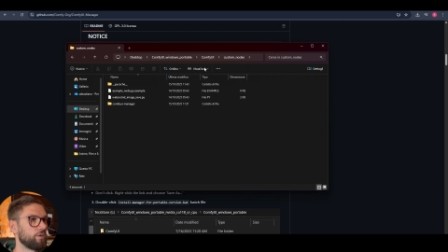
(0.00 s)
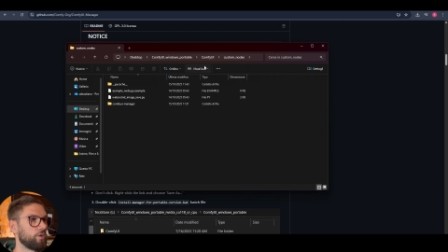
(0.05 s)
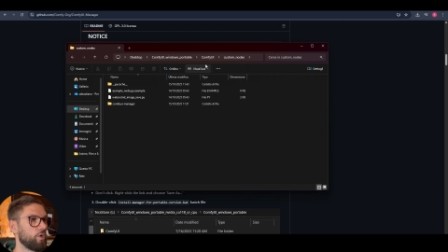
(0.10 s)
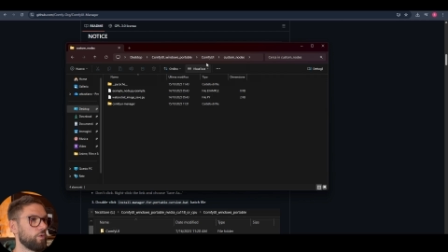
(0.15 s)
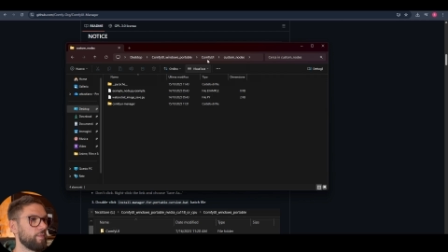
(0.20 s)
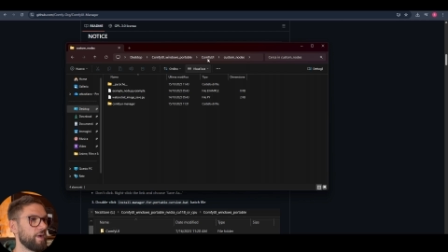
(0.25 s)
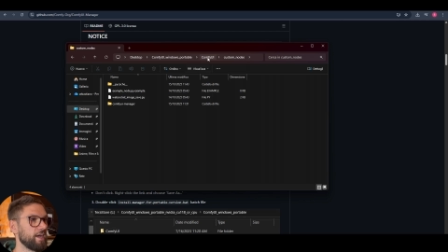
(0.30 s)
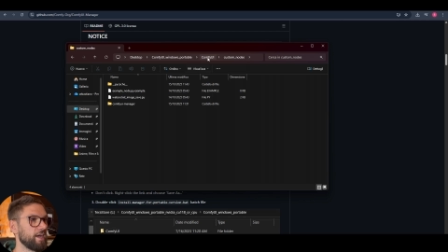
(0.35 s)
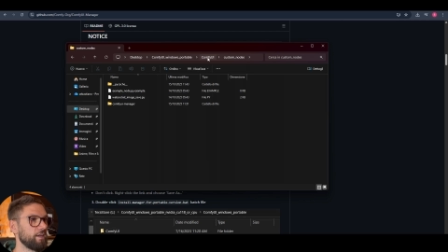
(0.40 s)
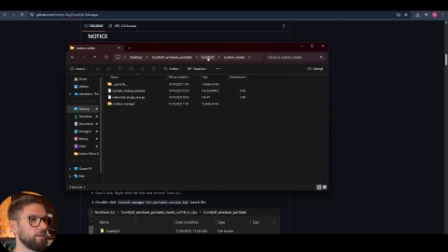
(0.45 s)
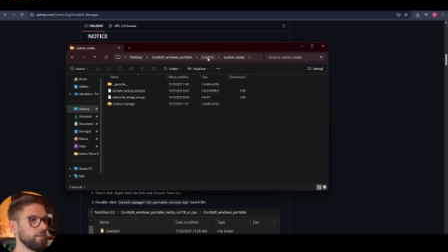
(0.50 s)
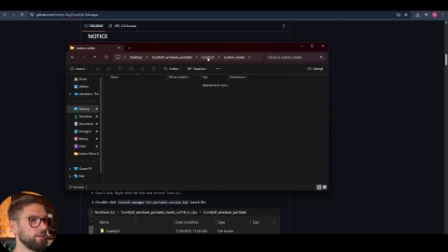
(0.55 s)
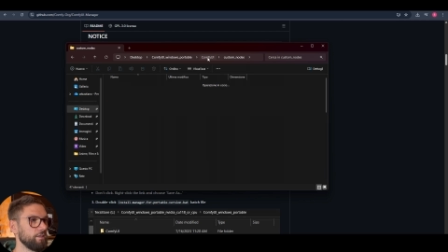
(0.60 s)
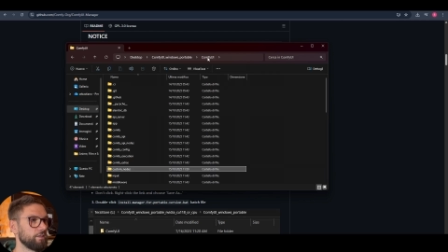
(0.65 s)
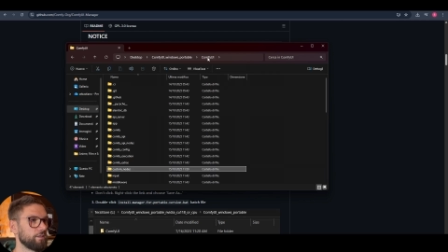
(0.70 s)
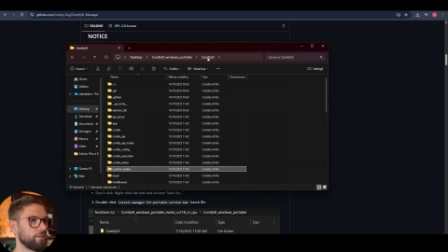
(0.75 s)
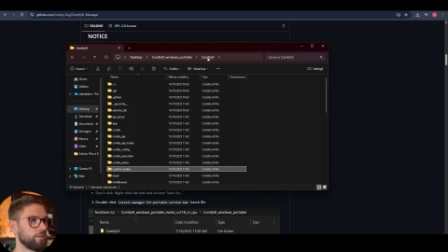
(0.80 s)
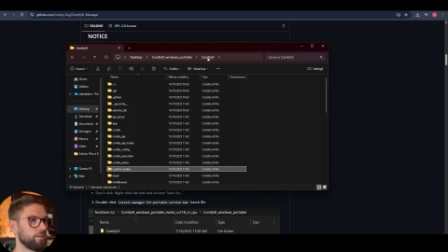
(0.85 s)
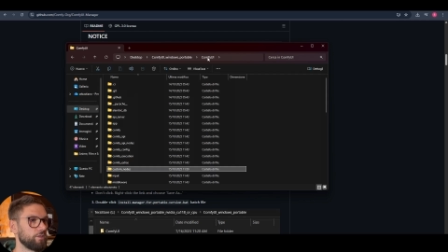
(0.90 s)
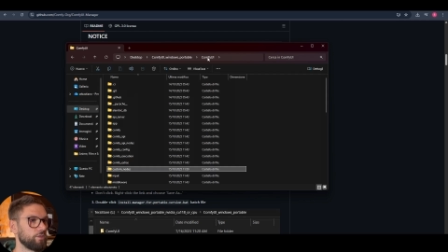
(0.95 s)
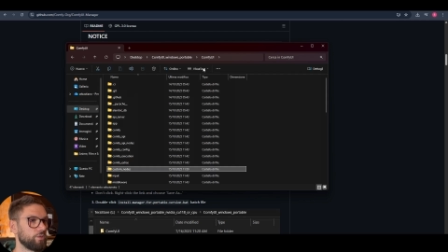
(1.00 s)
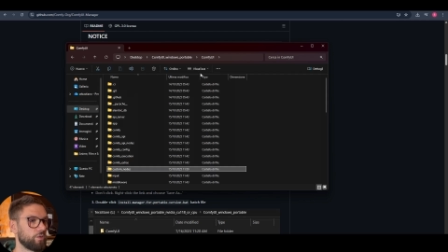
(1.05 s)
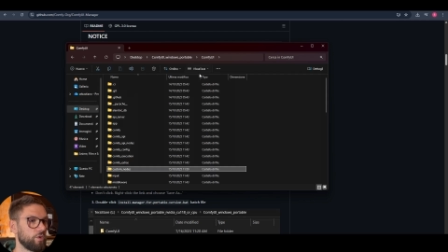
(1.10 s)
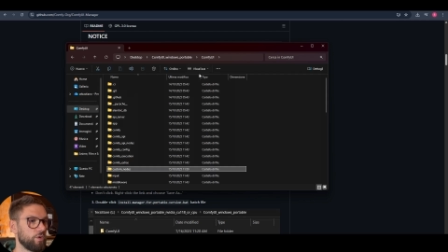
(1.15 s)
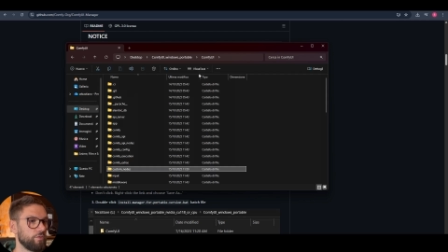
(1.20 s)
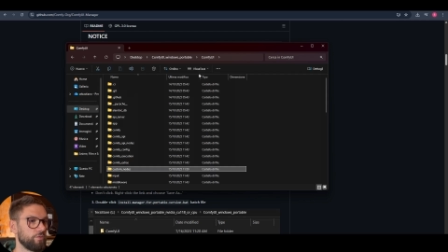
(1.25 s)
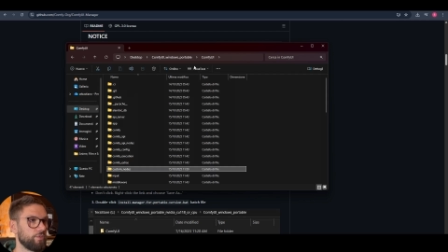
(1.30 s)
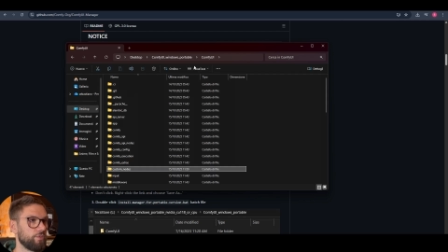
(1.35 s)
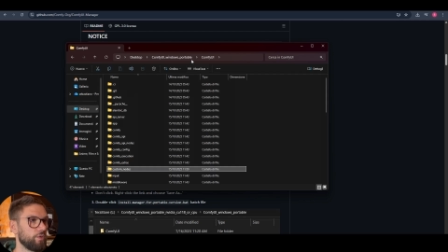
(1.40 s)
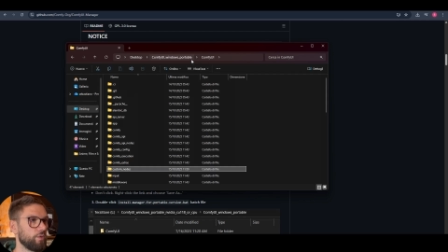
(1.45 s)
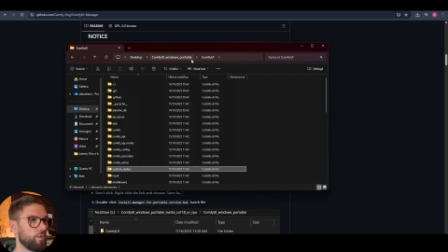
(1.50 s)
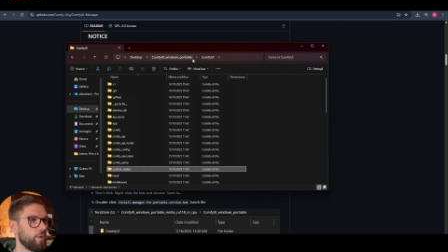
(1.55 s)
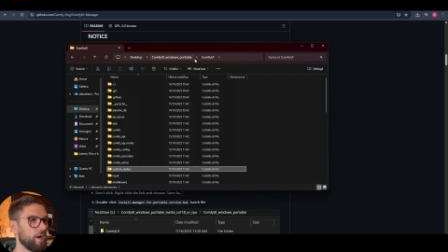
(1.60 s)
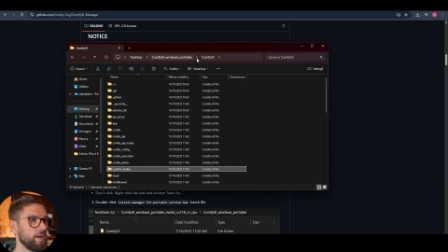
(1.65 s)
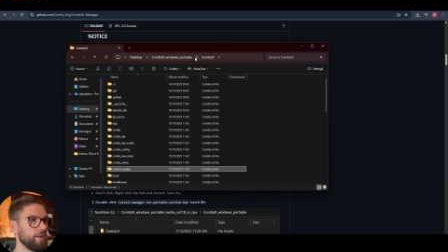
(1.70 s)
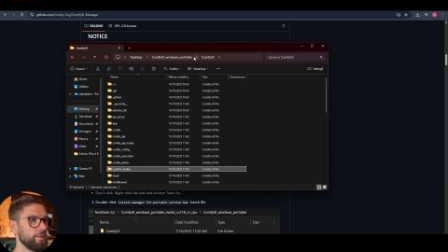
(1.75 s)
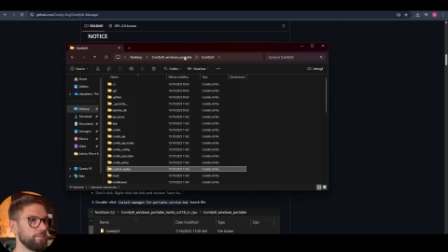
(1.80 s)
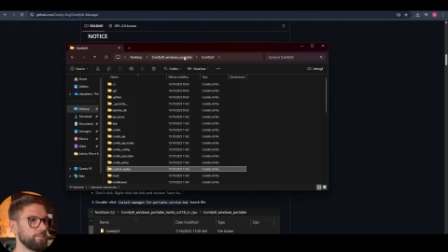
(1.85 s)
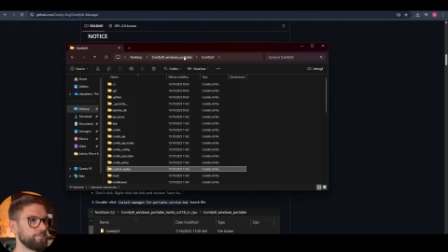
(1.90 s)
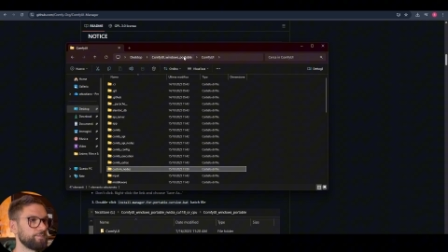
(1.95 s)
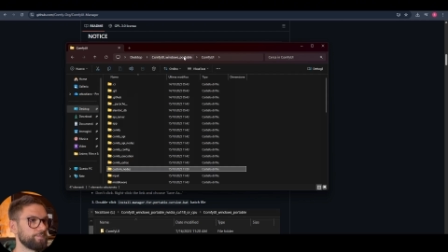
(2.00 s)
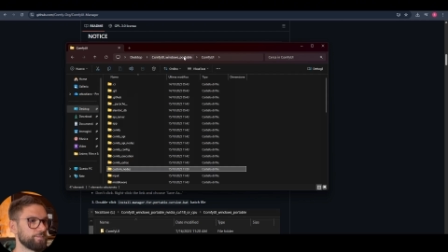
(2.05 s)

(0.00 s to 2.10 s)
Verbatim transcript: go back into ComfyUI